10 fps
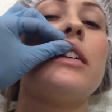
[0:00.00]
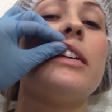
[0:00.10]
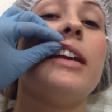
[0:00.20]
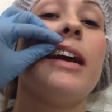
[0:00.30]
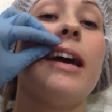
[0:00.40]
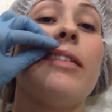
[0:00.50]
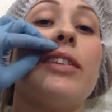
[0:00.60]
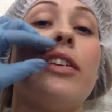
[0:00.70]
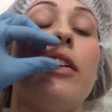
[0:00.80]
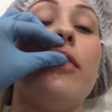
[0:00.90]
Yeah,
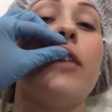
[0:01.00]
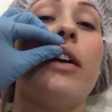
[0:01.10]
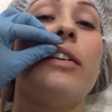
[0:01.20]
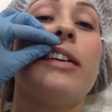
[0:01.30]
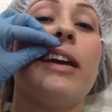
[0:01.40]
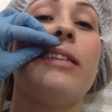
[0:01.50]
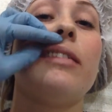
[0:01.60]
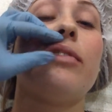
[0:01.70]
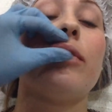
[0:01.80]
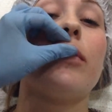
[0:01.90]
absolutely fine
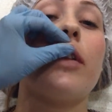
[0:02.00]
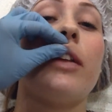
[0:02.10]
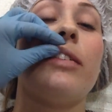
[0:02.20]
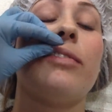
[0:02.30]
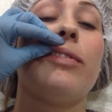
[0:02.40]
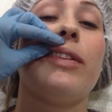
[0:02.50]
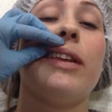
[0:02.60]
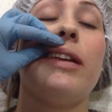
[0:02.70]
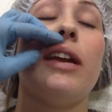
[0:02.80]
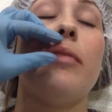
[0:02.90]
again. I think
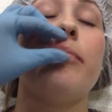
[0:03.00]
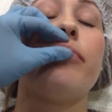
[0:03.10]
the